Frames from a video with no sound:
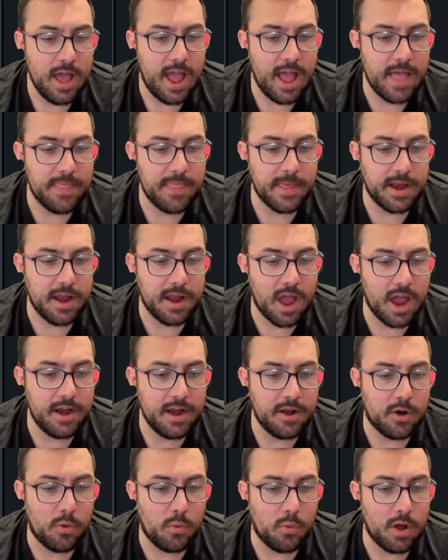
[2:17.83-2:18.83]
And then I
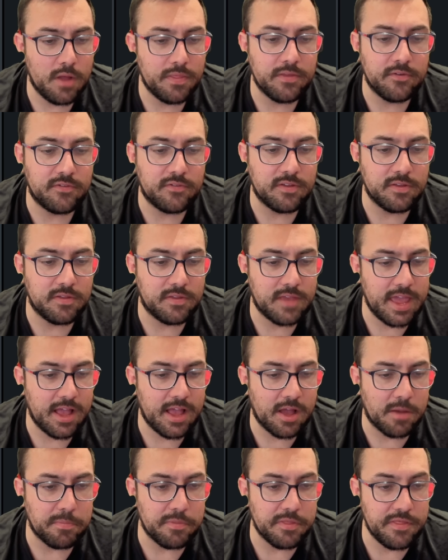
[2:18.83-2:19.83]
don't want this to
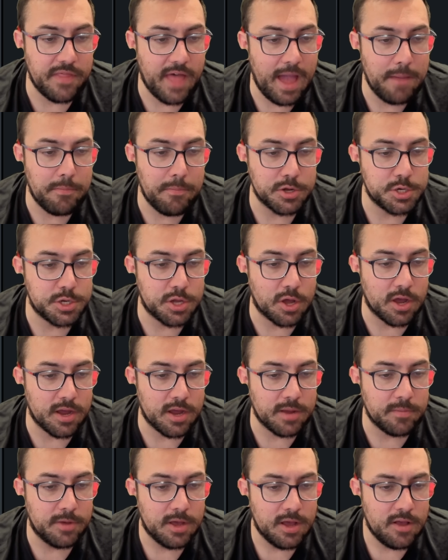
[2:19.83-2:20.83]
take up that much
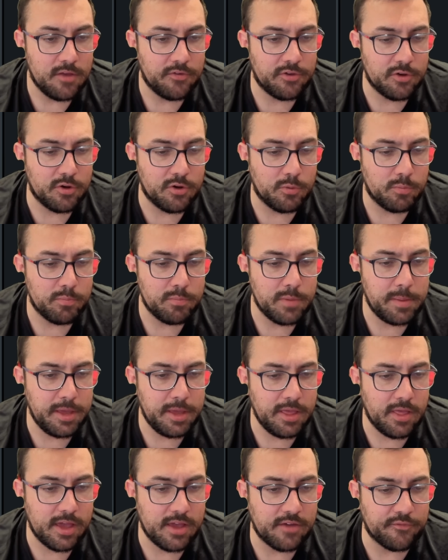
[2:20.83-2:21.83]
time. So
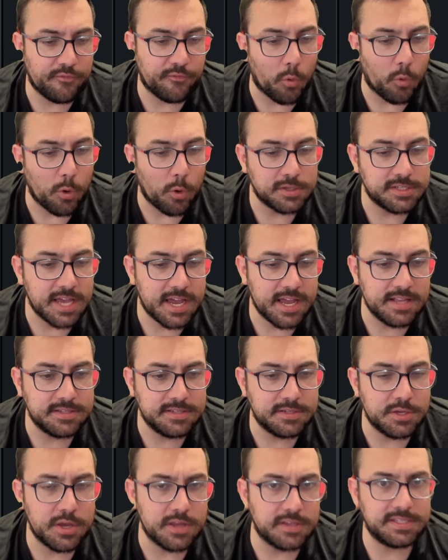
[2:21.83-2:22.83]
maybe like four
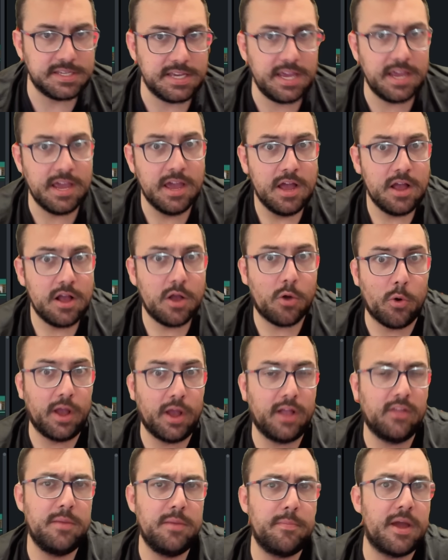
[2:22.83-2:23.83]
seconds. So you can see
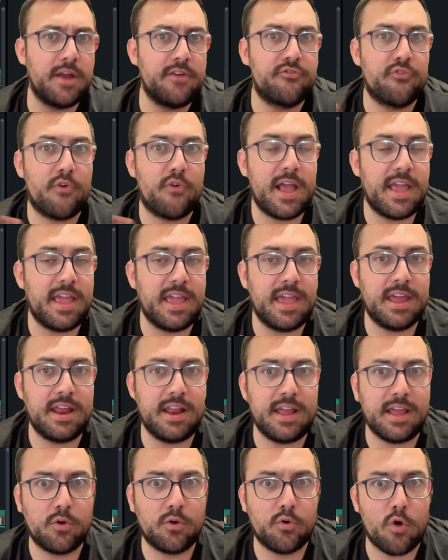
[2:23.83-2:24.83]
quickly by dragging
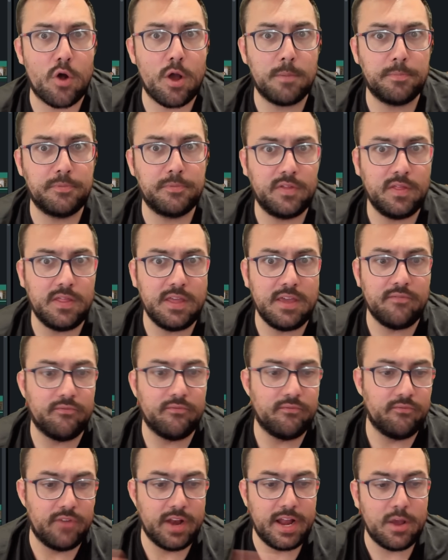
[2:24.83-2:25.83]
it, it crops
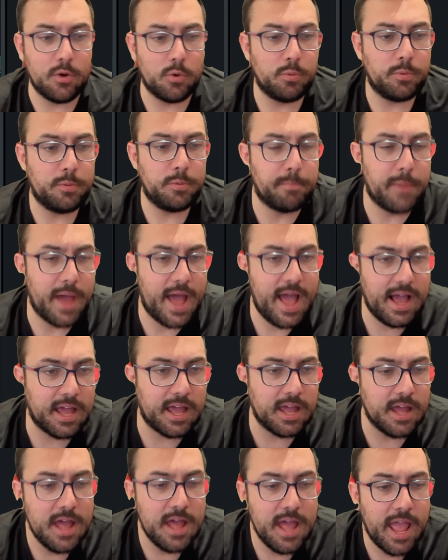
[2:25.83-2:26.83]
the video
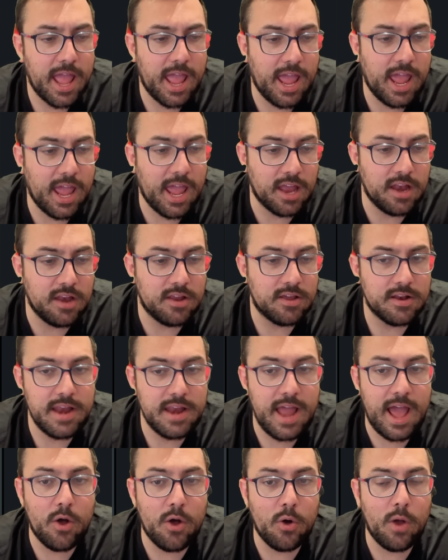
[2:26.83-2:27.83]
back. And
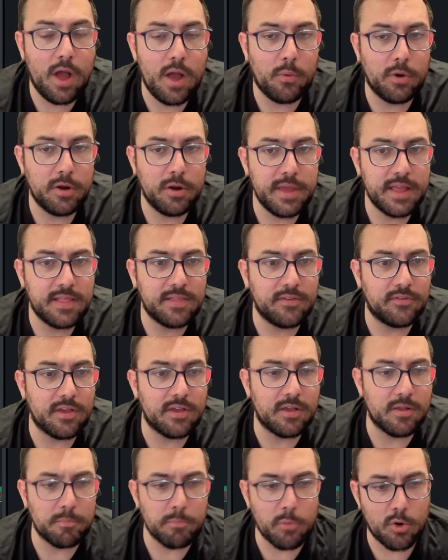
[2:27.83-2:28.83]
now I want to make this
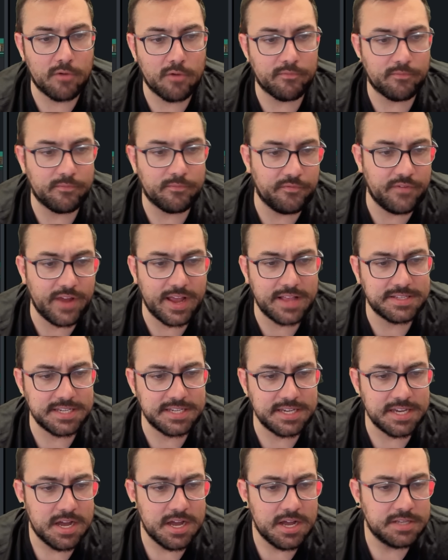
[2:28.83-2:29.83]
more
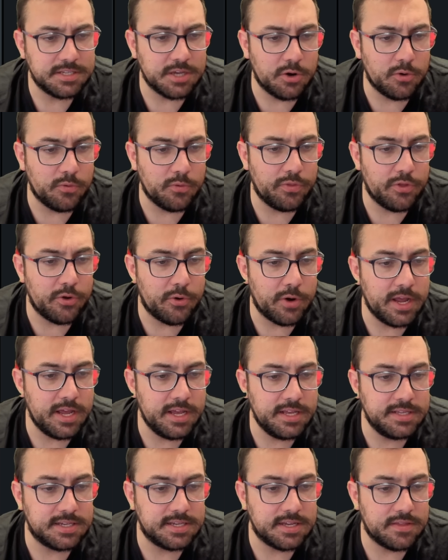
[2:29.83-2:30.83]
fancy. So there
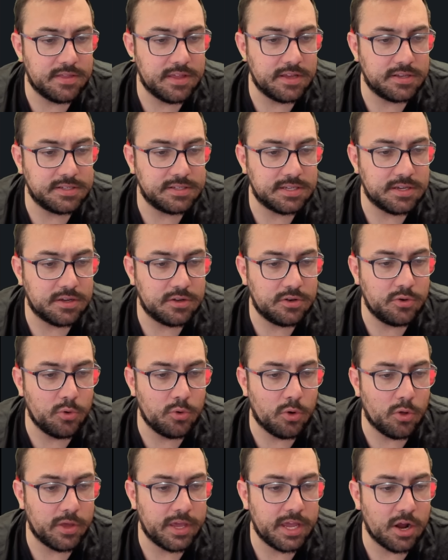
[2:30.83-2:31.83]
is this
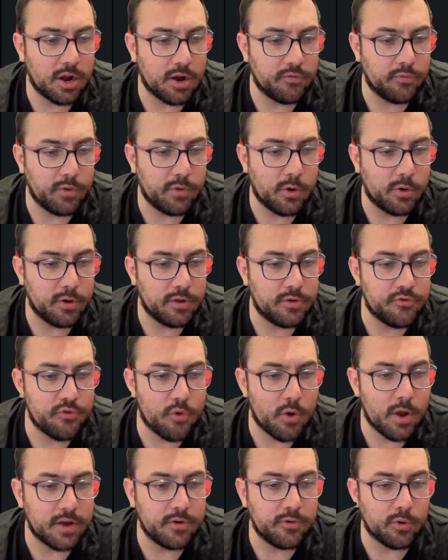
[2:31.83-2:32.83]
tool here. If we go to
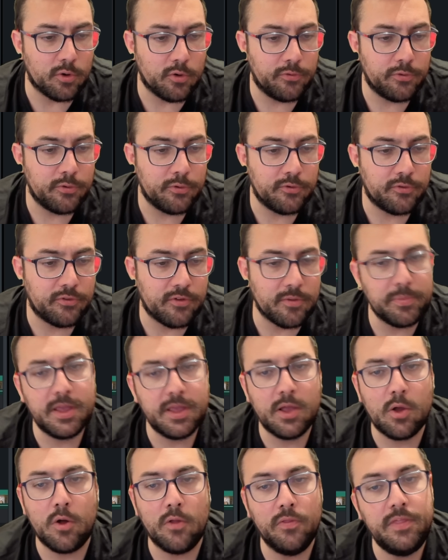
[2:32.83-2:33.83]
drawing tools, there's
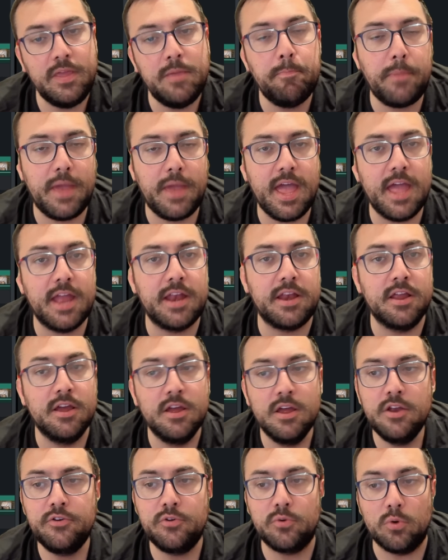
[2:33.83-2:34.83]
something called the pen
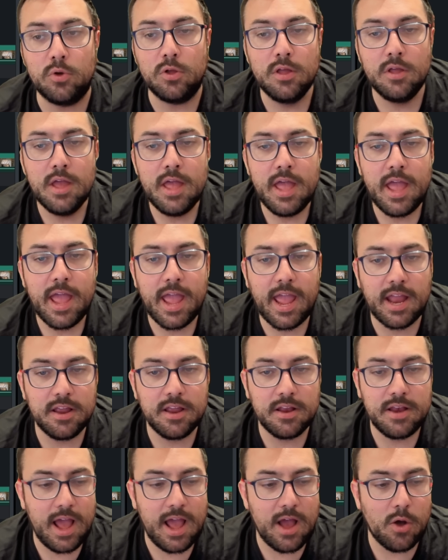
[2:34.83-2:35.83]
tool.
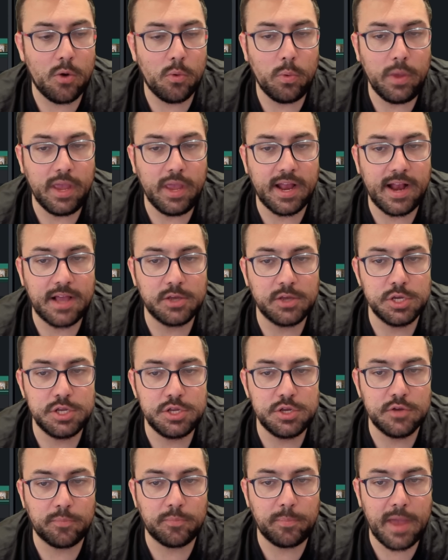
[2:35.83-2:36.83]
And now we can
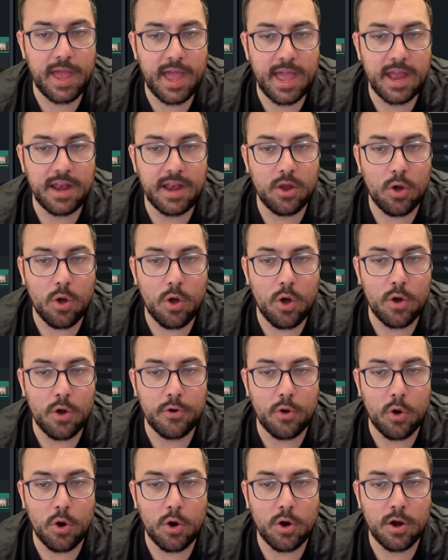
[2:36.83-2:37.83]
actually just pen
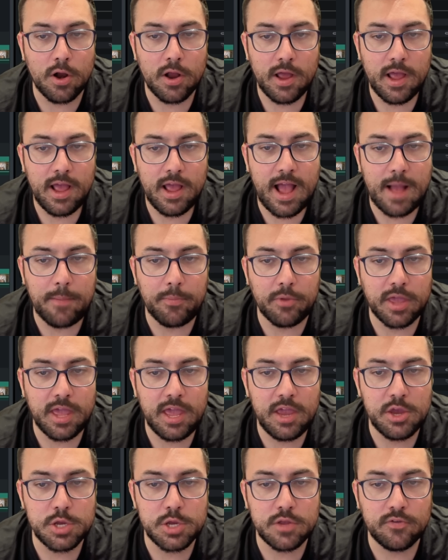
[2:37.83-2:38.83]
on our
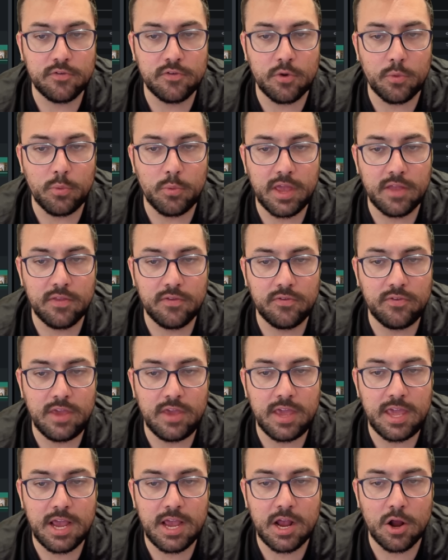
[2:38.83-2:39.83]
application. So we can
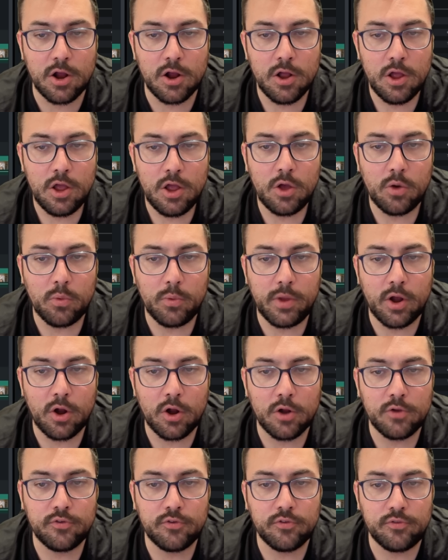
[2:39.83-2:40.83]
see here, we
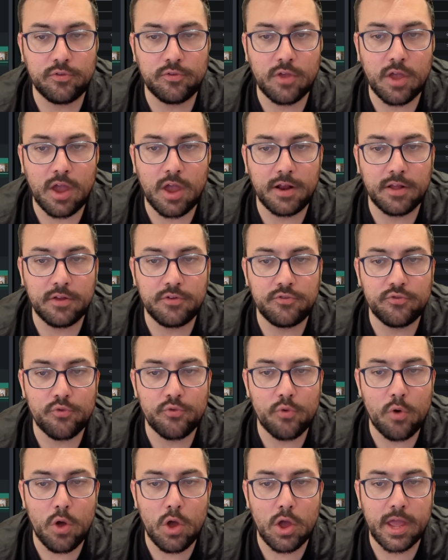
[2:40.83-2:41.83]
are just kind of
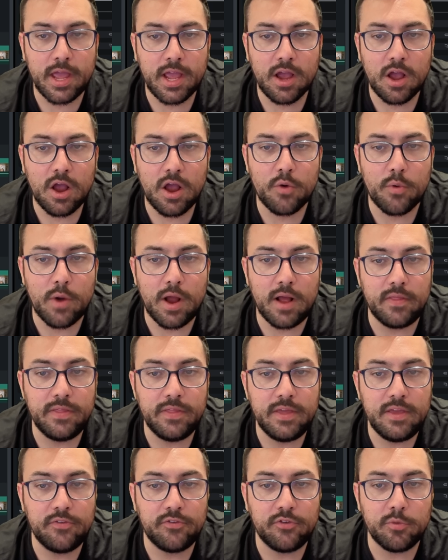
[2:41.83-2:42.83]
drawing around
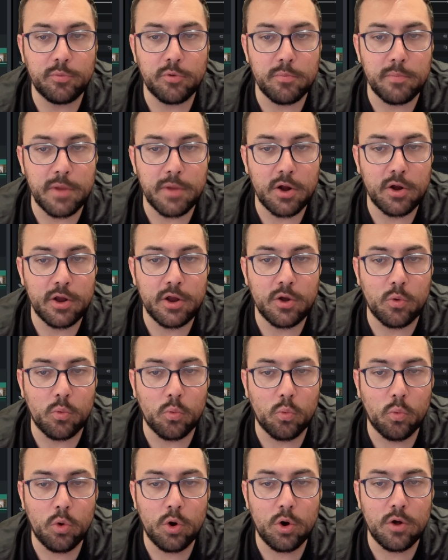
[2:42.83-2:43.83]
the Super Mario
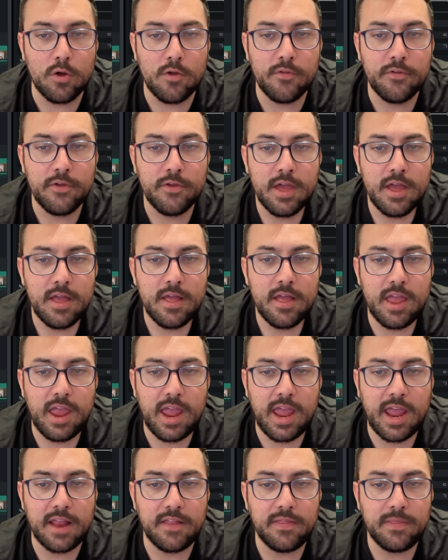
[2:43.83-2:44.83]
world
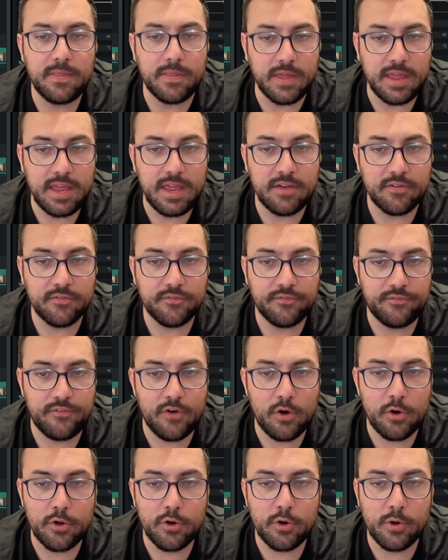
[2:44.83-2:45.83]
in the
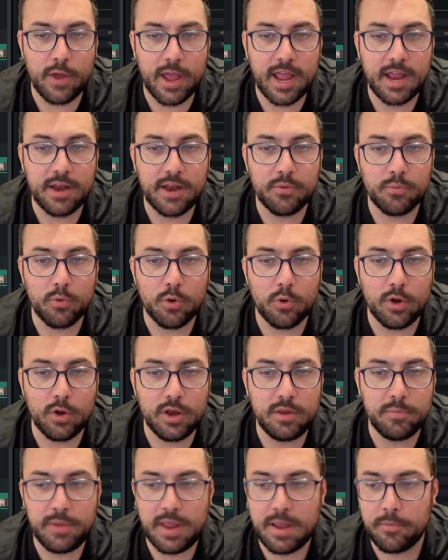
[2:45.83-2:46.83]
photo and we're
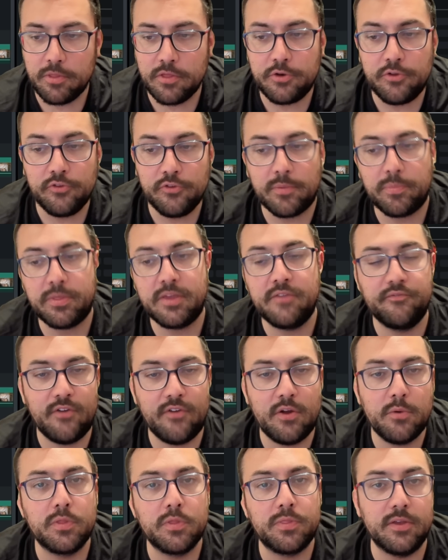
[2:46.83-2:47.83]
going to be able to do something
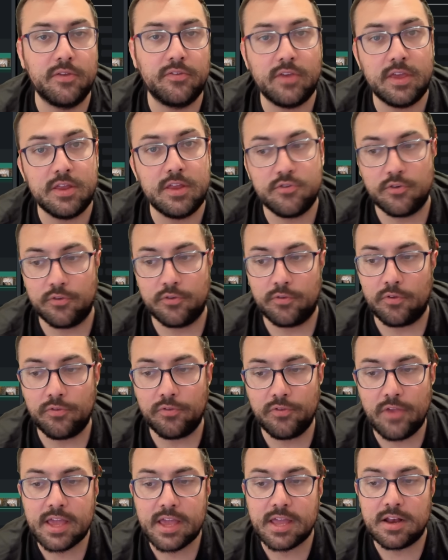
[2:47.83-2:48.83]
fun with this in just a
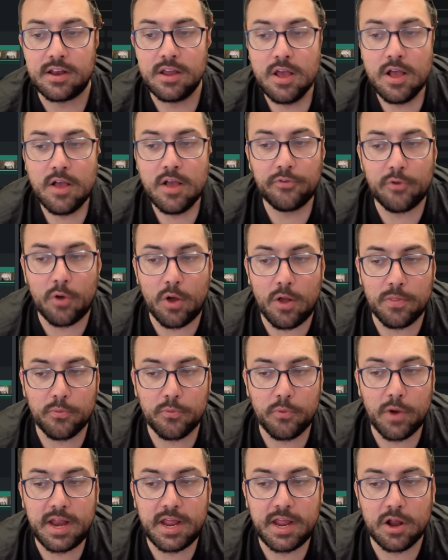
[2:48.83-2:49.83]
second. So on the
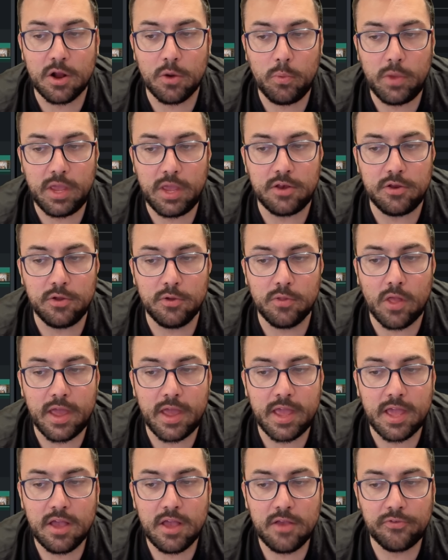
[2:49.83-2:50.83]
right here, we can do
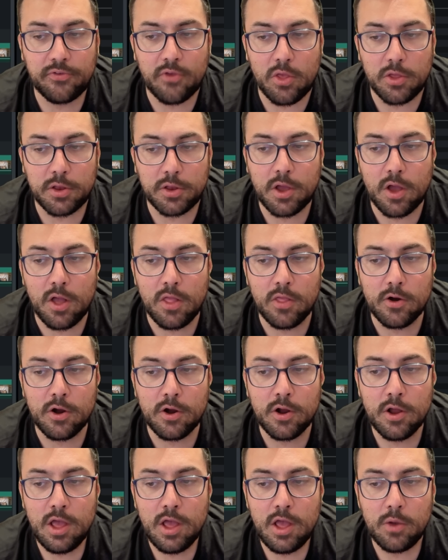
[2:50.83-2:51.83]
like solid
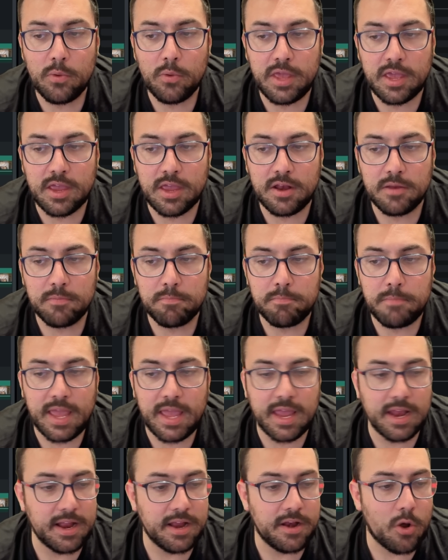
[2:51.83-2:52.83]
color, we can
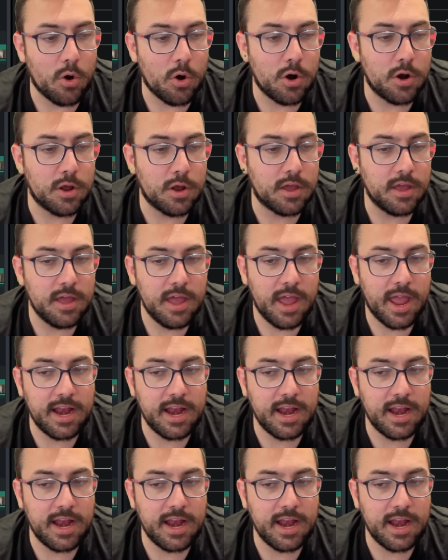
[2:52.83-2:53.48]
make it an arc.